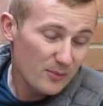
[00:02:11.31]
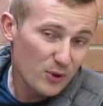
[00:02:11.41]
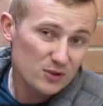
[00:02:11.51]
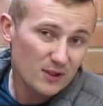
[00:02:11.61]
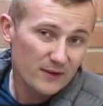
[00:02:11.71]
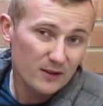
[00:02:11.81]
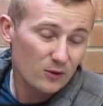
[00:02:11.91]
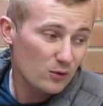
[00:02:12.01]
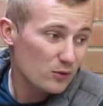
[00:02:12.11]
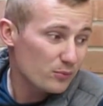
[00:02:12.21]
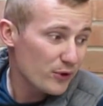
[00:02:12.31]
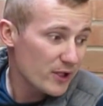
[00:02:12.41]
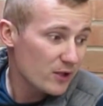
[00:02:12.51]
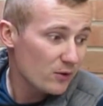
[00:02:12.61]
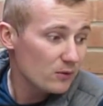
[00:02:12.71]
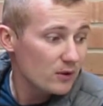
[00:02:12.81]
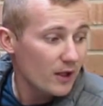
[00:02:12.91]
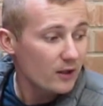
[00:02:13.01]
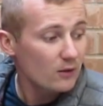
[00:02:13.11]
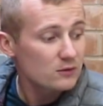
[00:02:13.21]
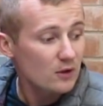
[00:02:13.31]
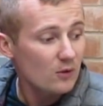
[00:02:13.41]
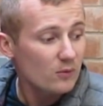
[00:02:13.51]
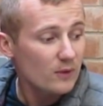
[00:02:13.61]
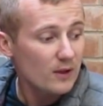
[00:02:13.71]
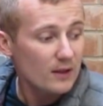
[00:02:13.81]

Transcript: Personally, I think they look pretty cool. And also,